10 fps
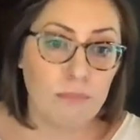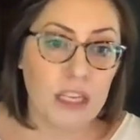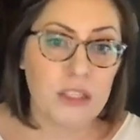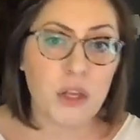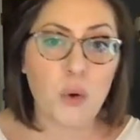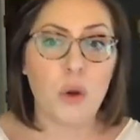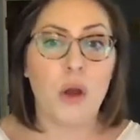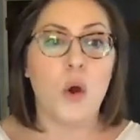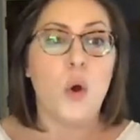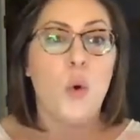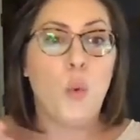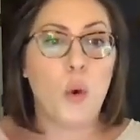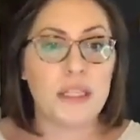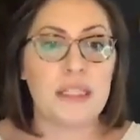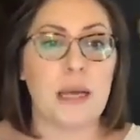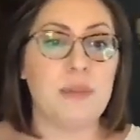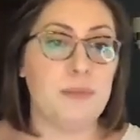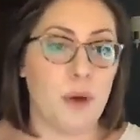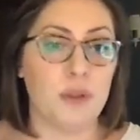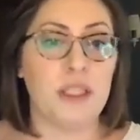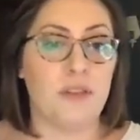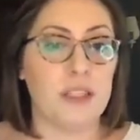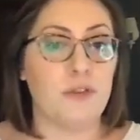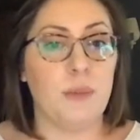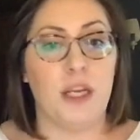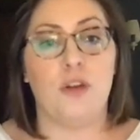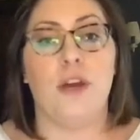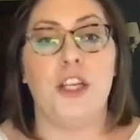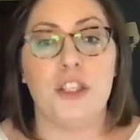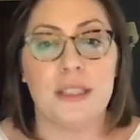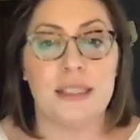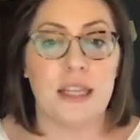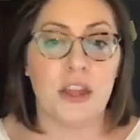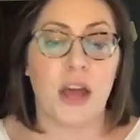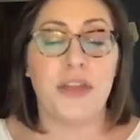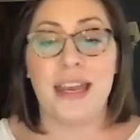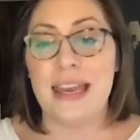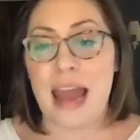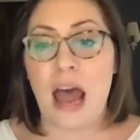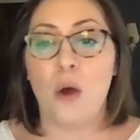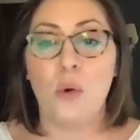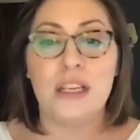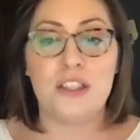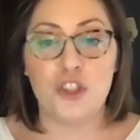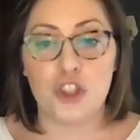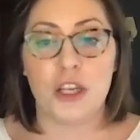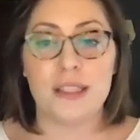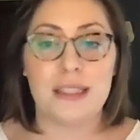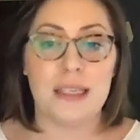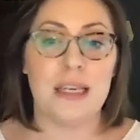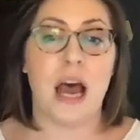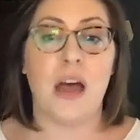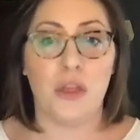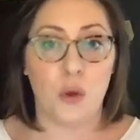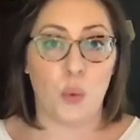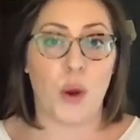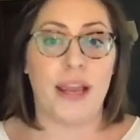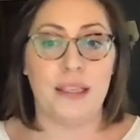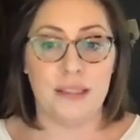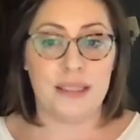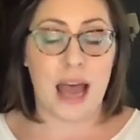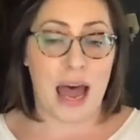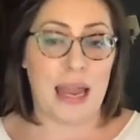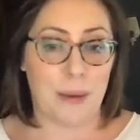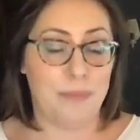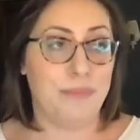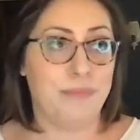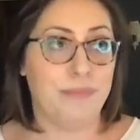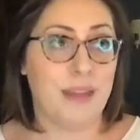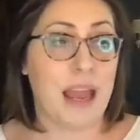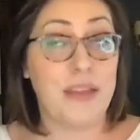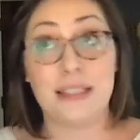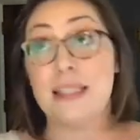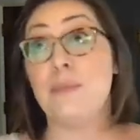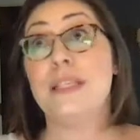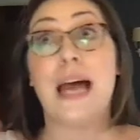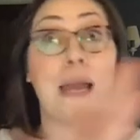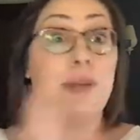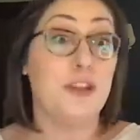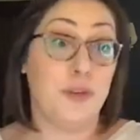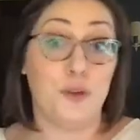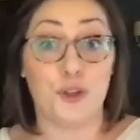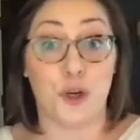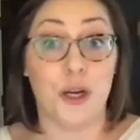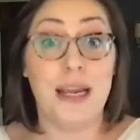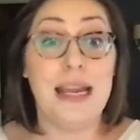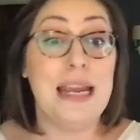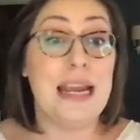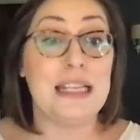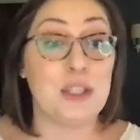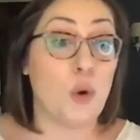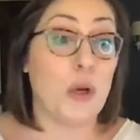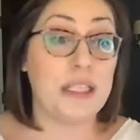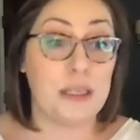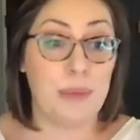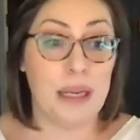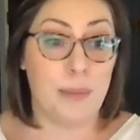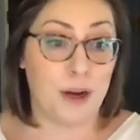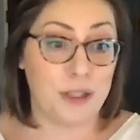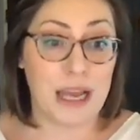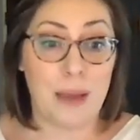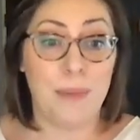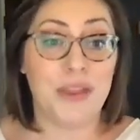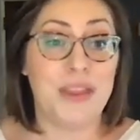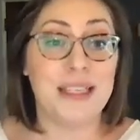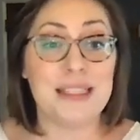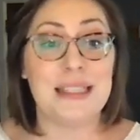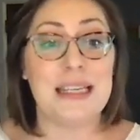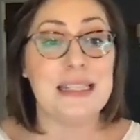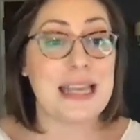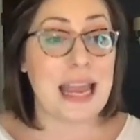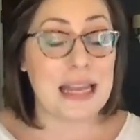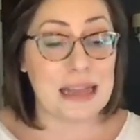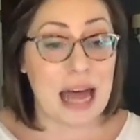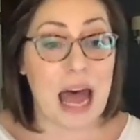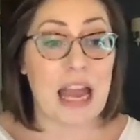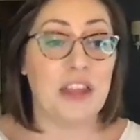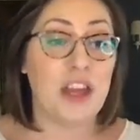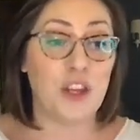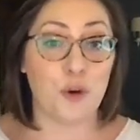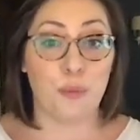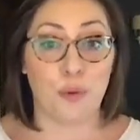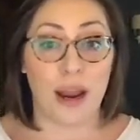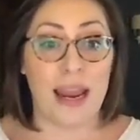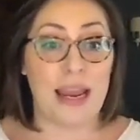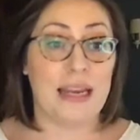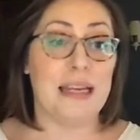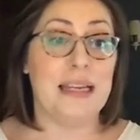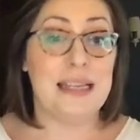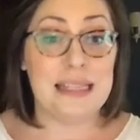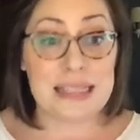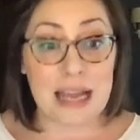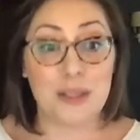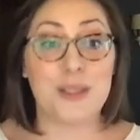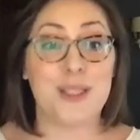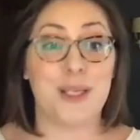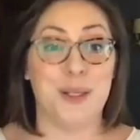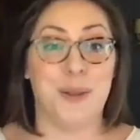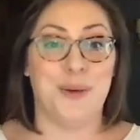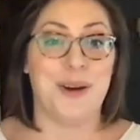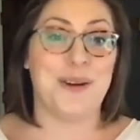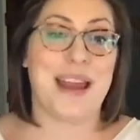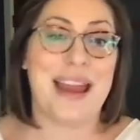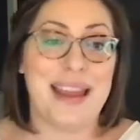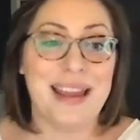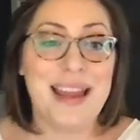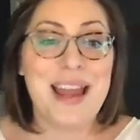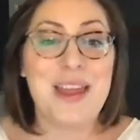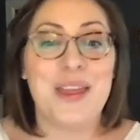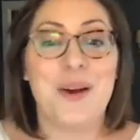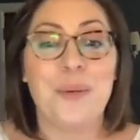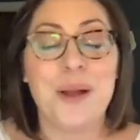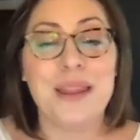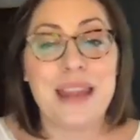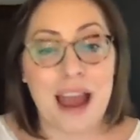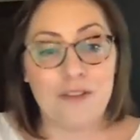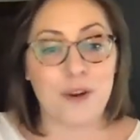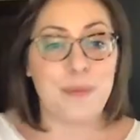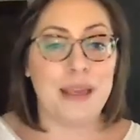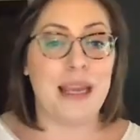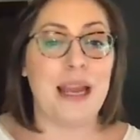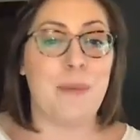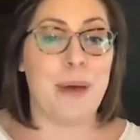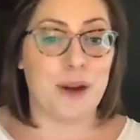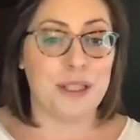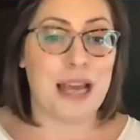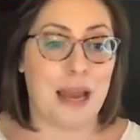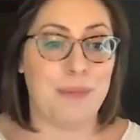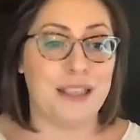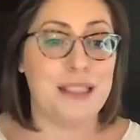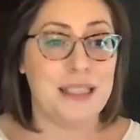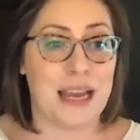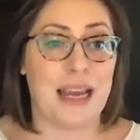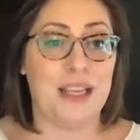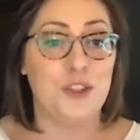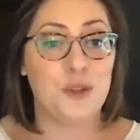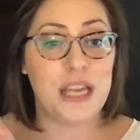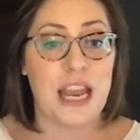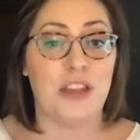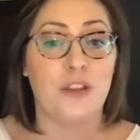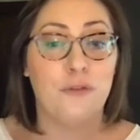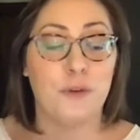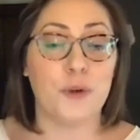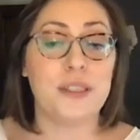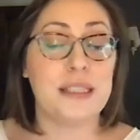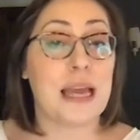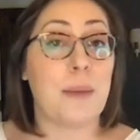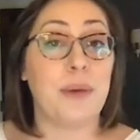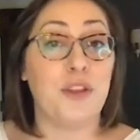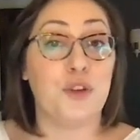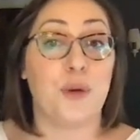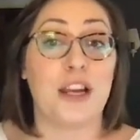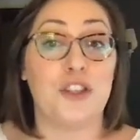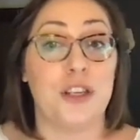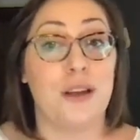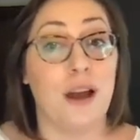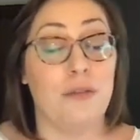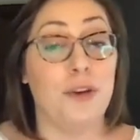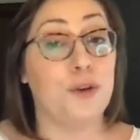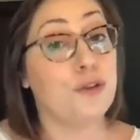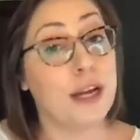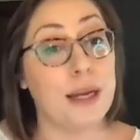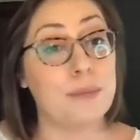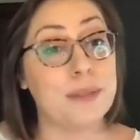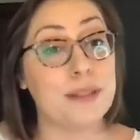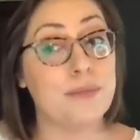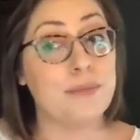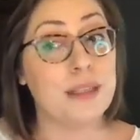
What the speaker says: So, what stops most of us from being courageous is the thought that now is just not the right time, and that sometime in the future, it's going to be a better time. But this is a lie that your brain tells you, okay? There will never be a better time than today to take the first step in the direction of your dreams.